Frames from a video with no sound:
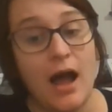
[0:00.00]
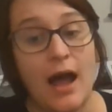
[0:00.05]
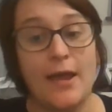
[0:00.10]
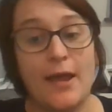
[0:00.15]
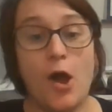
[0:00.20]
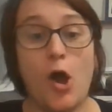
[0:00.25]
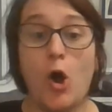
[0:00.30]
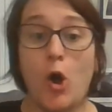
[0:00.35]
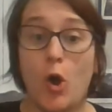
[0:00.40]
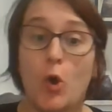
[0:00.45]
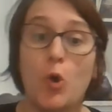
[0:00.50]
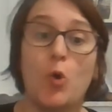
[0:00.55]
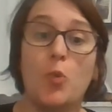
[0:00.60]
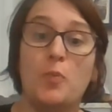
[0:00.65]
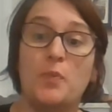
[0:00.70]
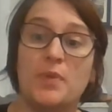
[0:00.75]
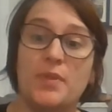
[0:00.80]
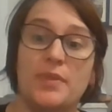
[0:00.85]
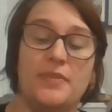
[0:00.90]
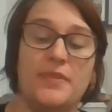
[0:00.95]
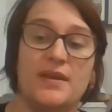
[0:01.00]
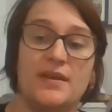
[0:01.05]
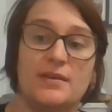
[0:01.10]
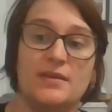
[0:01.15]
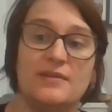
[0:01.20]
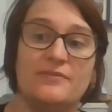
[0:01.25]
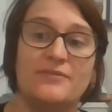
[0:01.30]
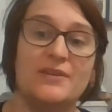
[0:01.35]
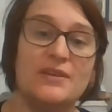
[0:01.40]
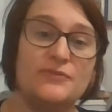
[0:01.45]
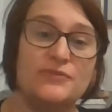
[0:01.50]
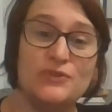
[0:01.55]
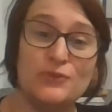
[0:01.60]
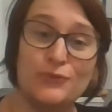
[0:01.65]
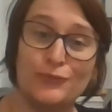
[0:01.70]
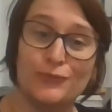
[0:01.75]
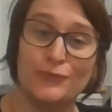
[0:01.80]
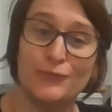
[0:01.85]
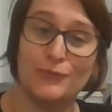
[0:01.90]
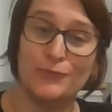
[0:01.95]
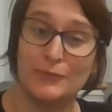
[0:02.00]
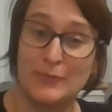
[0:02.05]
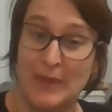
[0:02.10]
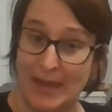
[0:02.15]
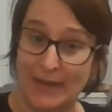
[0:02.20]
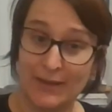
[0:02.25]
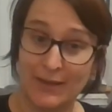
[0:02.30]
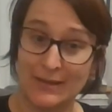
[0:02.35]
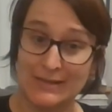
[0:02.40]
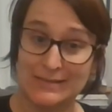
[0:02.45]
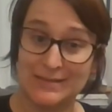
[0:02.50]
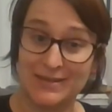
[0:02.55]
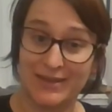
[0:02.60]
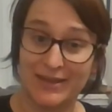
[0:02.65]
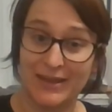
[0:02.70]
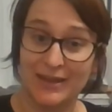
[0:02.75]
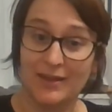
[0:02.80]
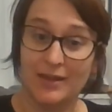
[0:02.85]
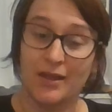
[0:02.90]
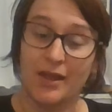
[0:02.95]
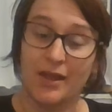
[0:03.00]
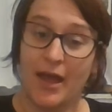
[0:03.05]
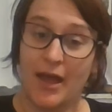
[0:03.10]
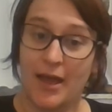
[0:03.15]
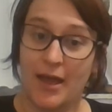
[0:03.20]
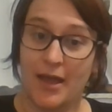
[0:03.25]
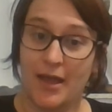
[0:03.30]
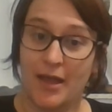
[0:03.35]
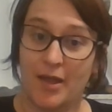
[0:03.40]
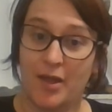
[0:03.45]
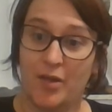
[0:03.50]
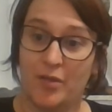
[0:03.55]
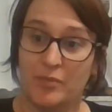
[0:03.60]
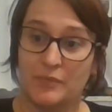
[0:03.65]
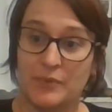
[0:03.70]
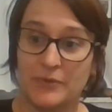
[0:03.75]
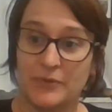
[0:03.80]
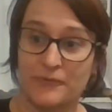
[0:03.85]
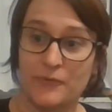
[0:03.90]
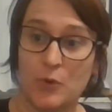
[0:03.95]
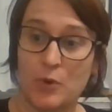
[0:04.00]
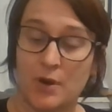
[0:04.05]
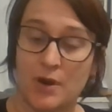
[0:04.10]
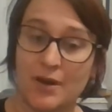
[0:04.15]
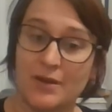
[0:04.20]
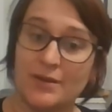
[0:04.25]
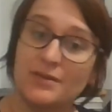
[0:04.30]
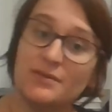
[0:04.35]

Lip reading: I hope that even if you've read it before,